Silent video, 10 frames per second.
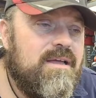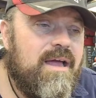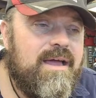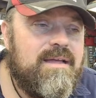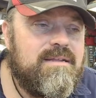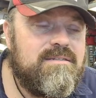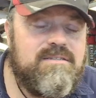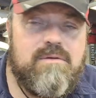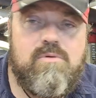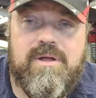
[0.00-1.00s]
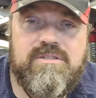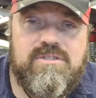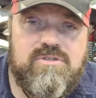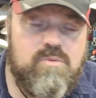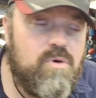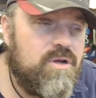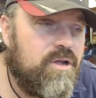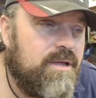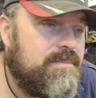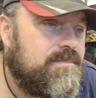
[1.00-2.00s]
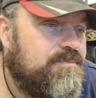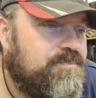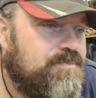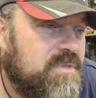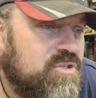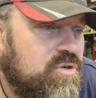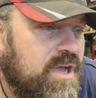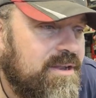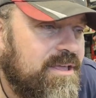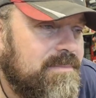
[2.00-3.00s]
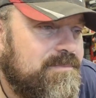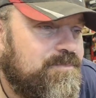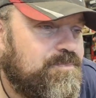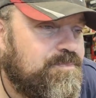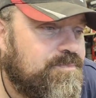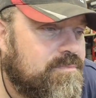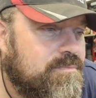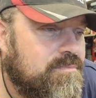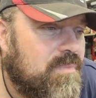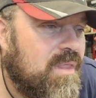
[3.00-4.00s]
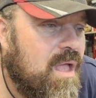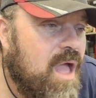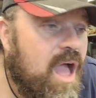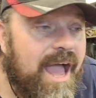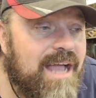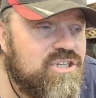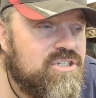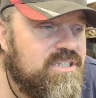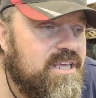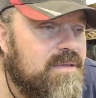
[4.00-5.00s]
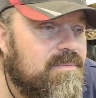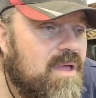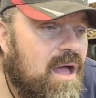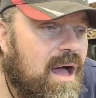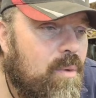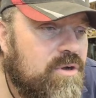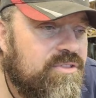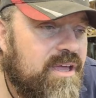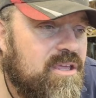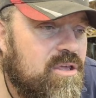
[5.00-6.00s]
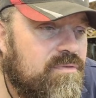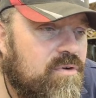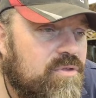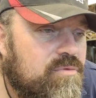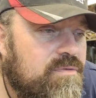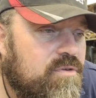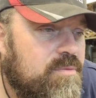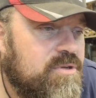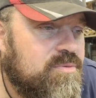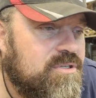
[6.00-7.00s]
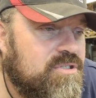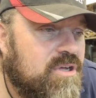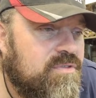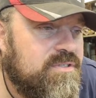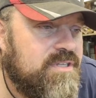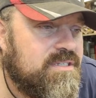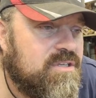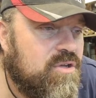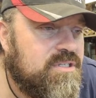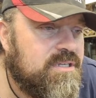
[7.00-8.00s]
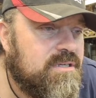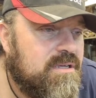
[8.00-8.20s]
and we'll be able to do some work on it. It's a good idea. Asher D, I want to thank you for the refurbishment of the disc cutting.